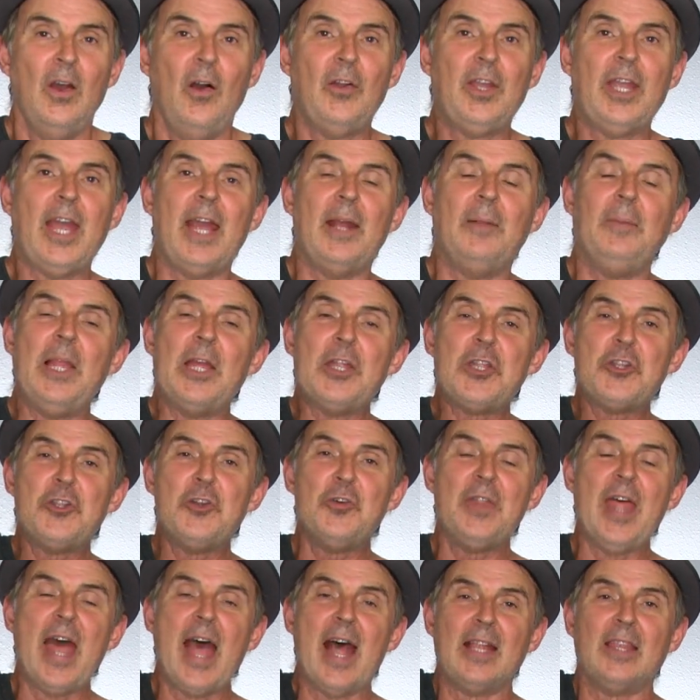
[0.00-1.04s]
Okay, let's
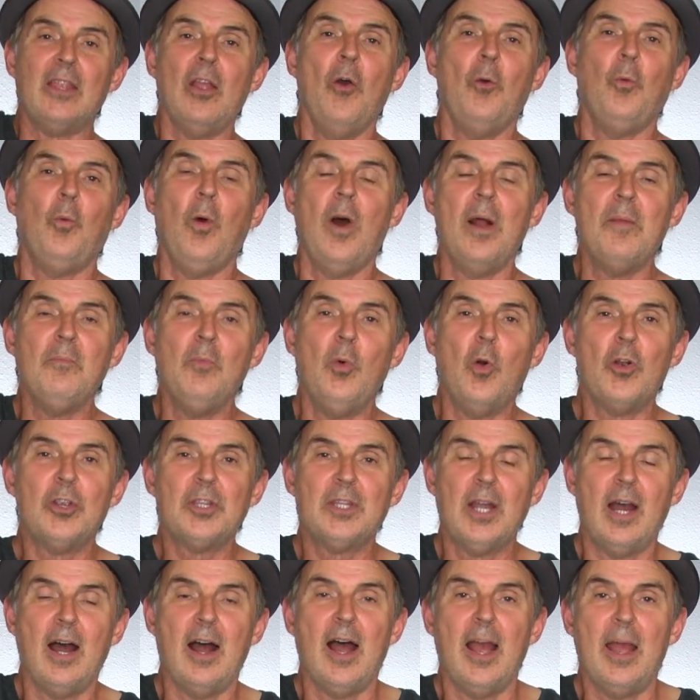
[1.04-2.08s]
do that one more
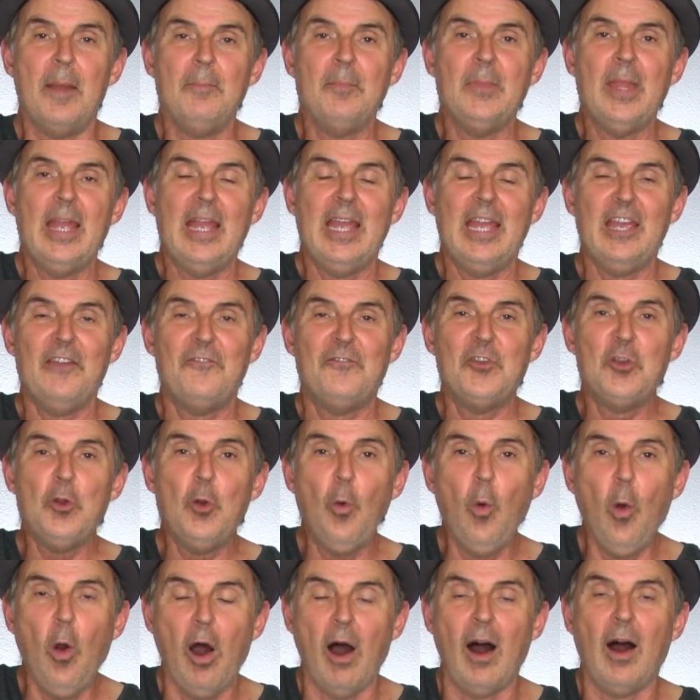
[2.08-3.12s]
time. If you
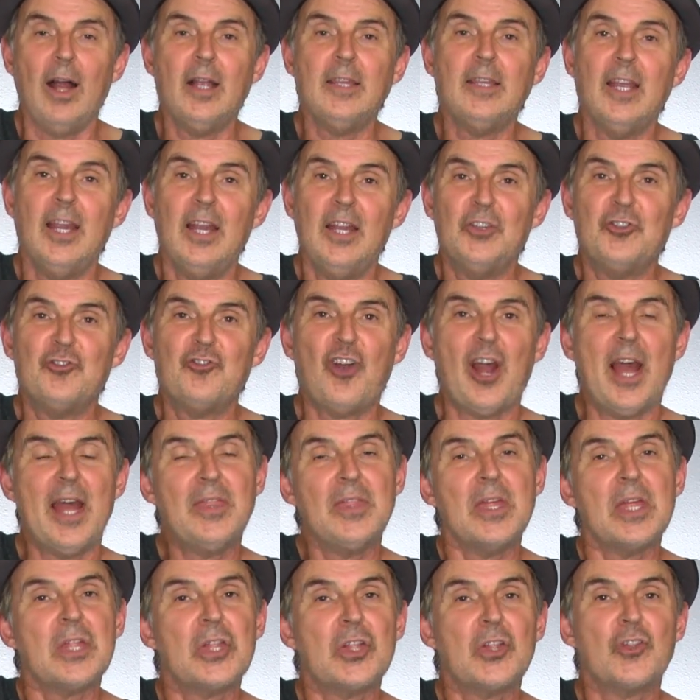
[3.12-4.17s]
want, try
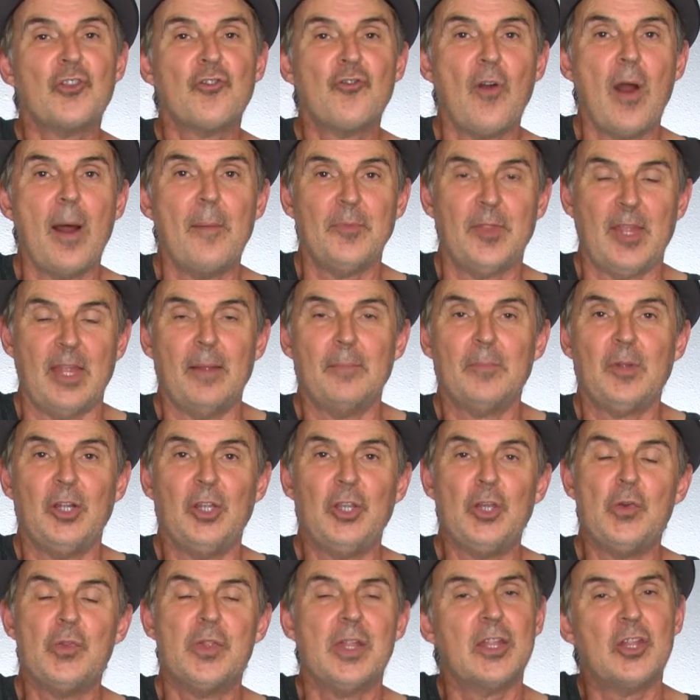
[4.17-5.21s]
this strum that I'm
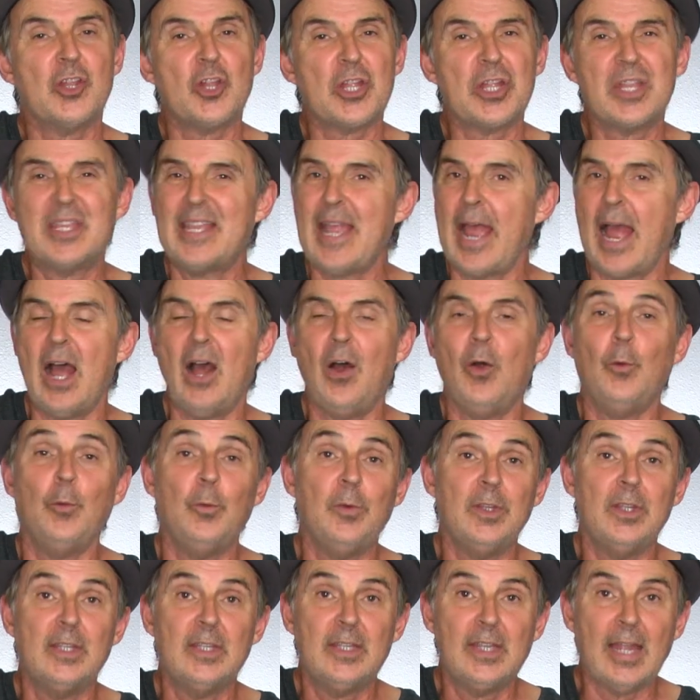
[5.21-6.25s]
going to use. It's just
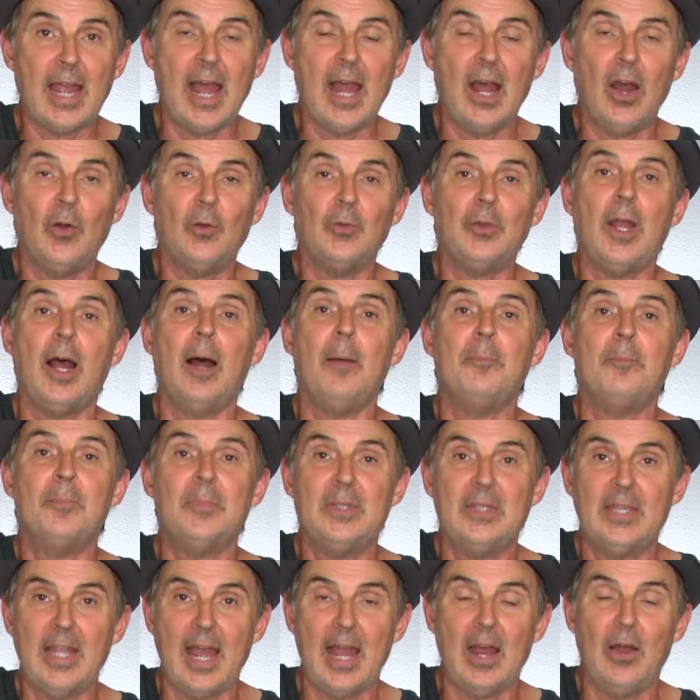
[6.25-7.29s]
down, down, up,
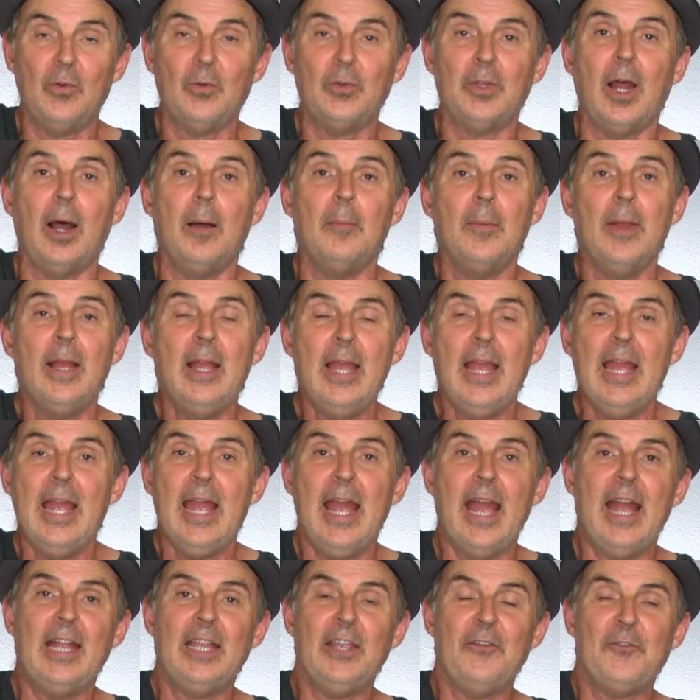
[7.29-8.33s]
down, up.
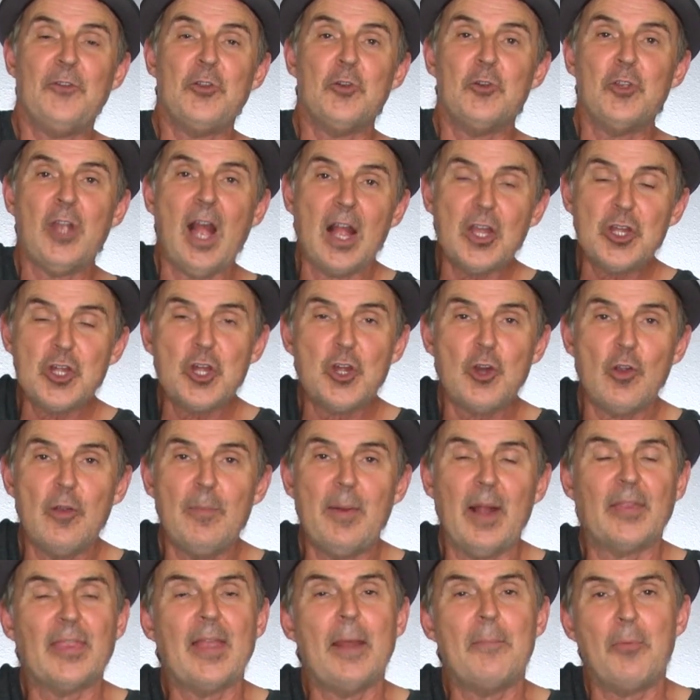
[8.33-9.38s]
And if you're not sure
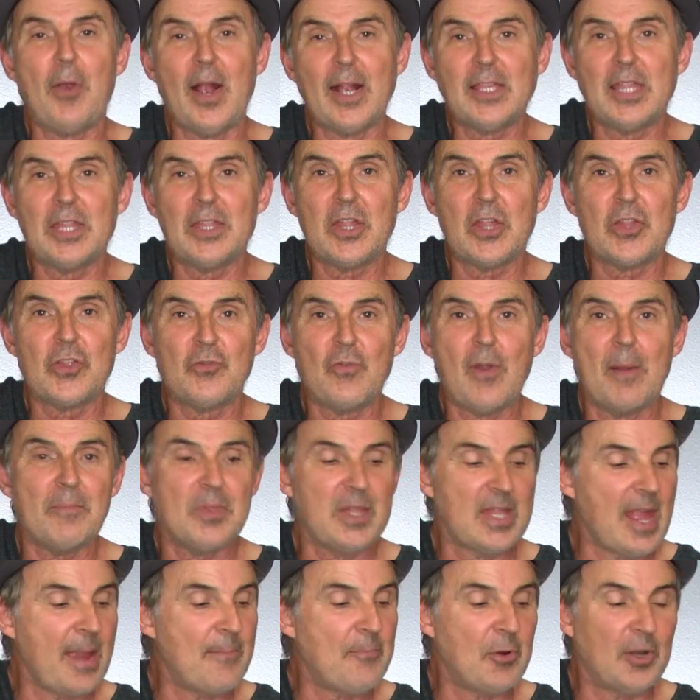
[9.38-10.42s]
about that, practice the strum
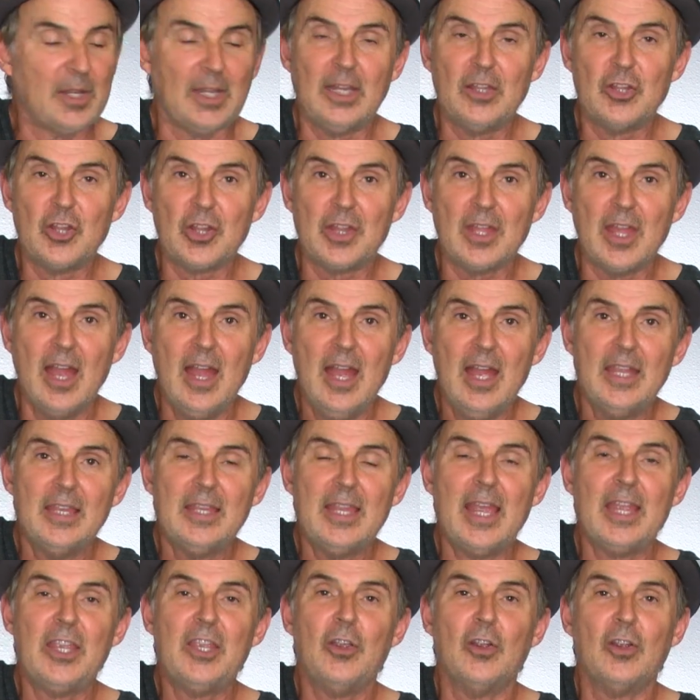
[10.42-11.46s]
separately. Just
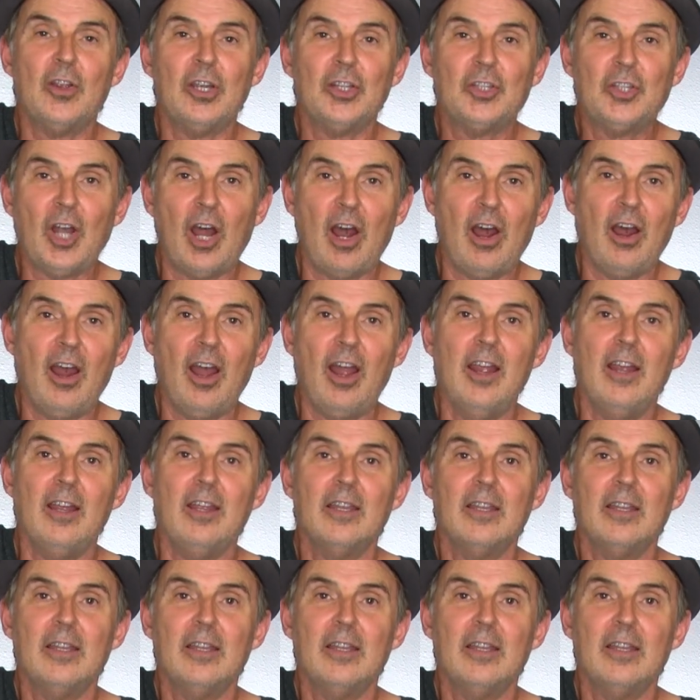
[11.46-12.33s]
take your guitar,